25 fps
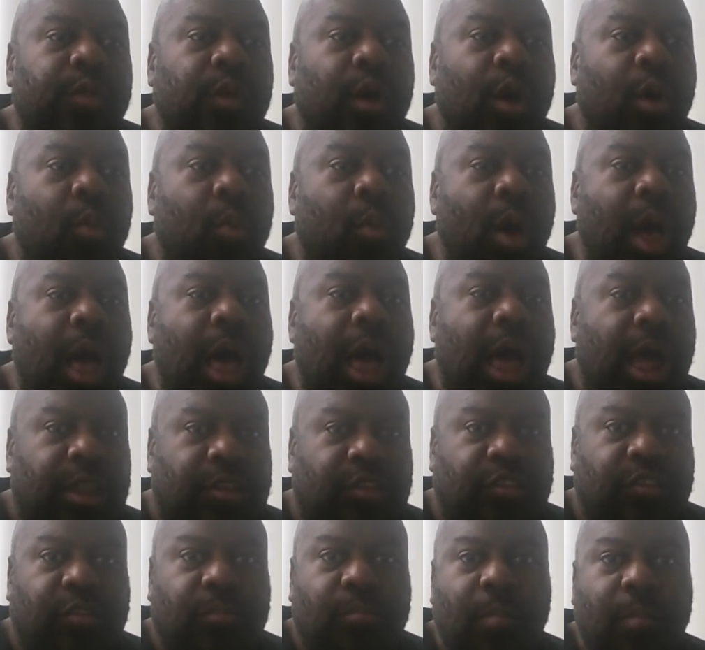a
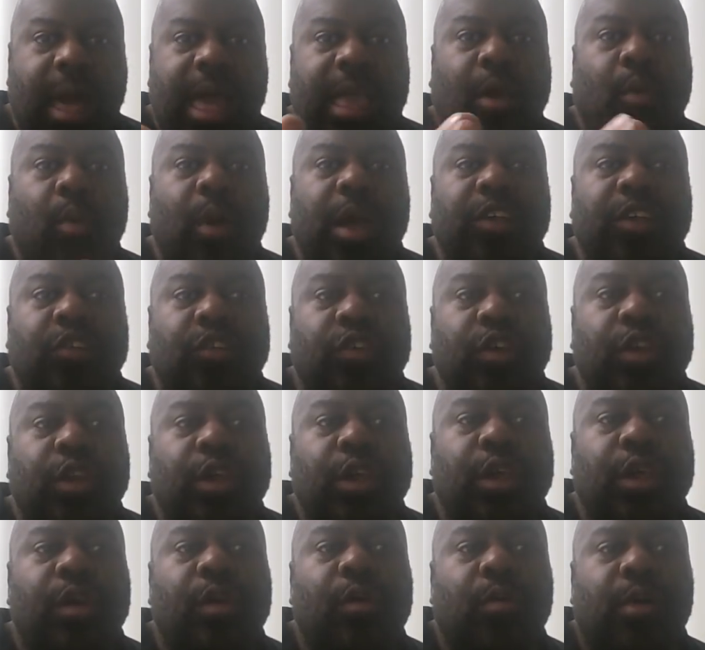watch. My question to
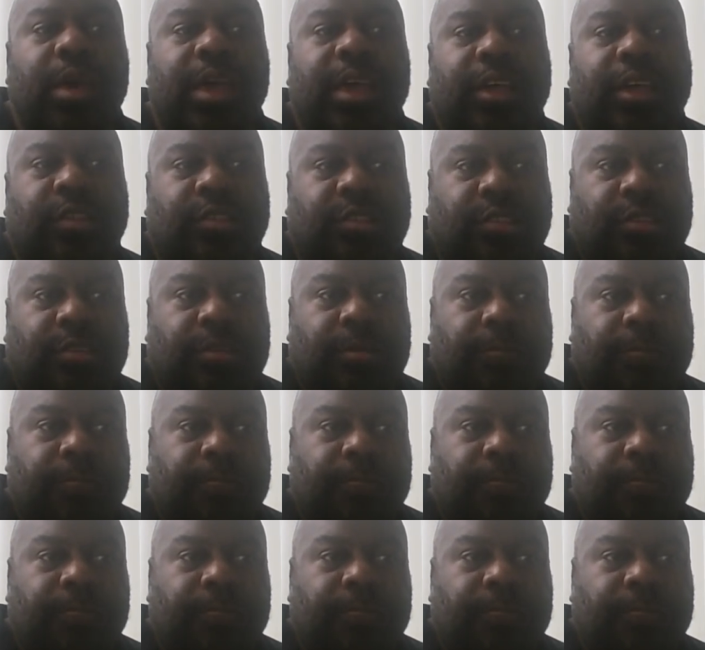you is,